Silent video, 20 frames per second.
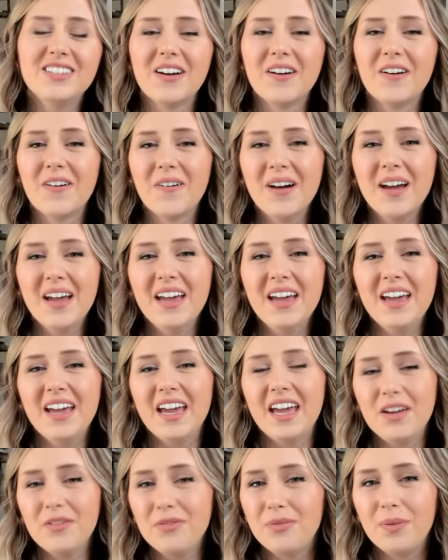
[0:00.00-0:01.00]
so
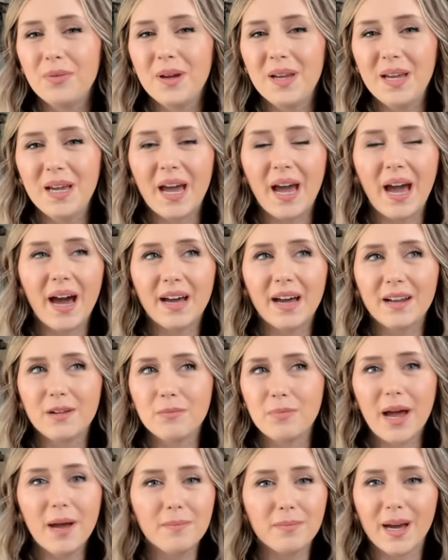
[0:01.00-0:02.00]
if we had a
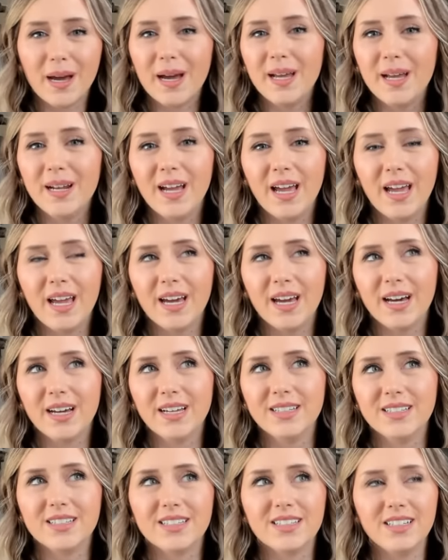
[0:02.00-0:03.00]
pet bed
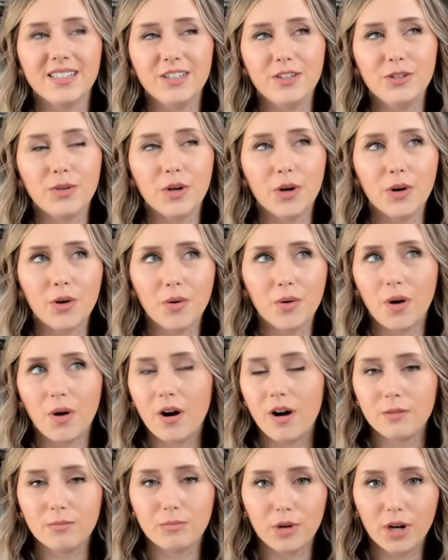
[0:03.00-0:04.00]
and you go
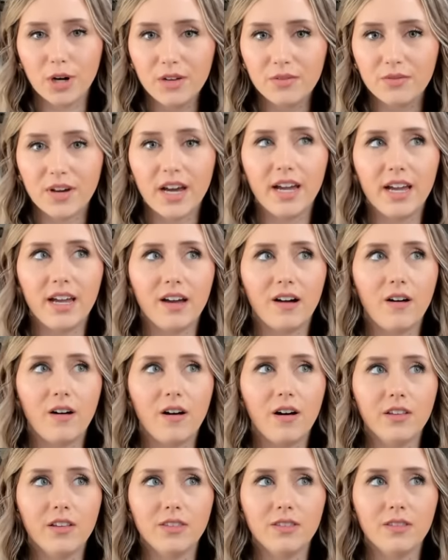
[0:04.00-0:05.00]
on Printify
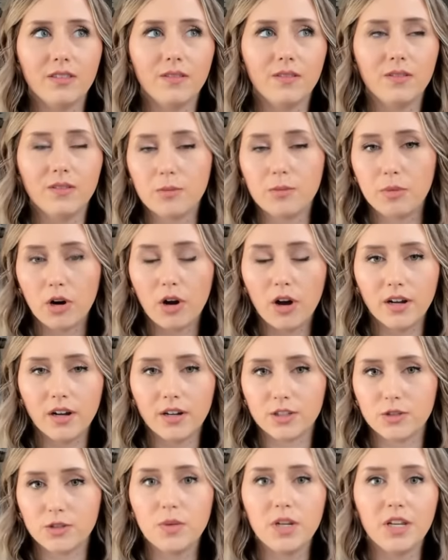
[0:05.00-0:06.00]
on the
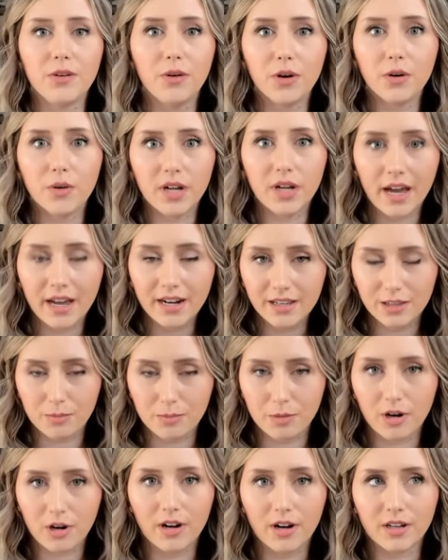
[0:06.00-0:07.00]
product, when you go to edit the
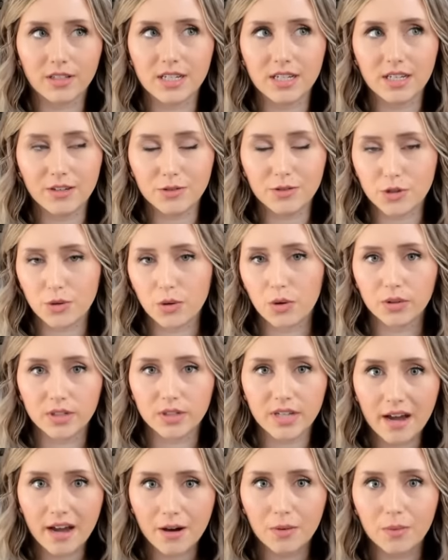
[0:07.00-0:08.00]
product and you scroll
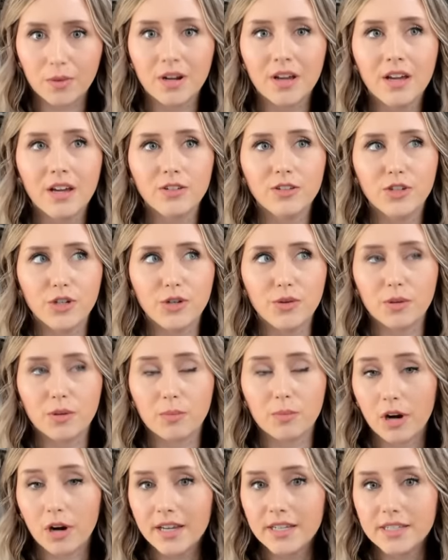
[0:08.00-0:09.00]
down to the
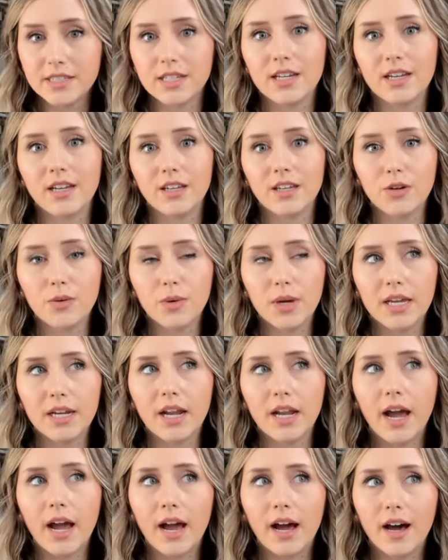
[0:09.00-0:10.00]
pricing, you
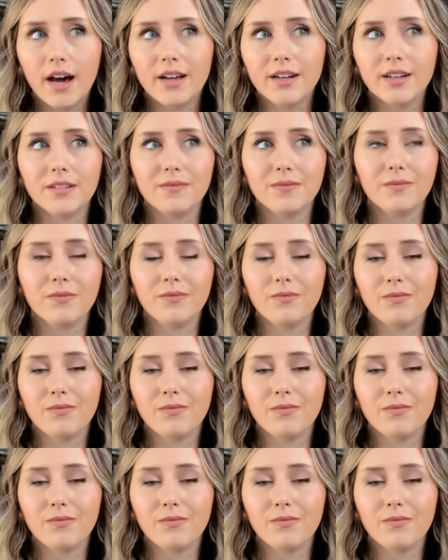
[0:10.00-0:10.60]
can add